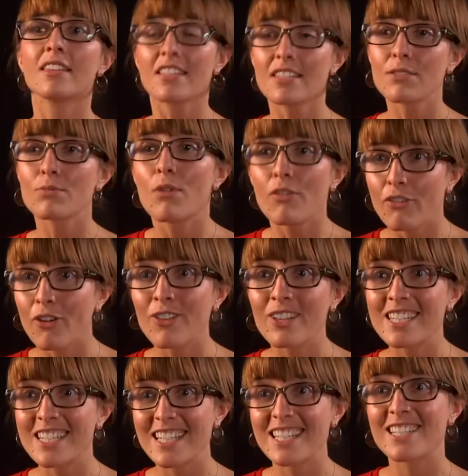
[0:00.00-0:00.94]
this is what
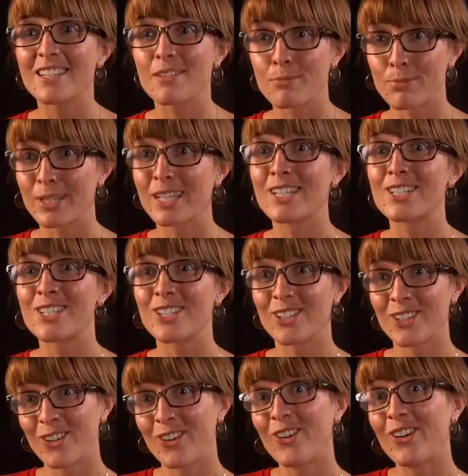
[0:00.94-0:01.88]
volunteers can bring to
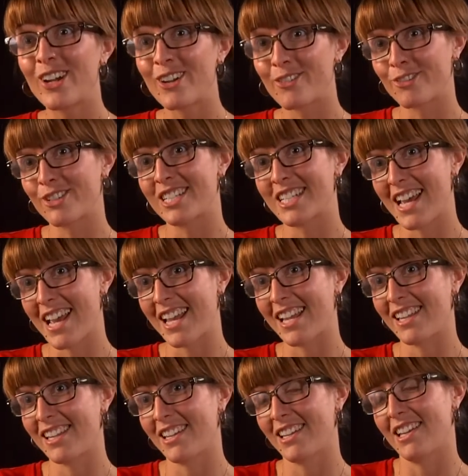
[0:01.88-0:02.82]
your
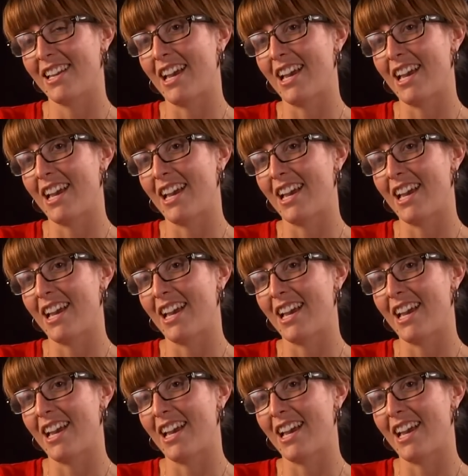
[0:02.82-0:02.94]
everyday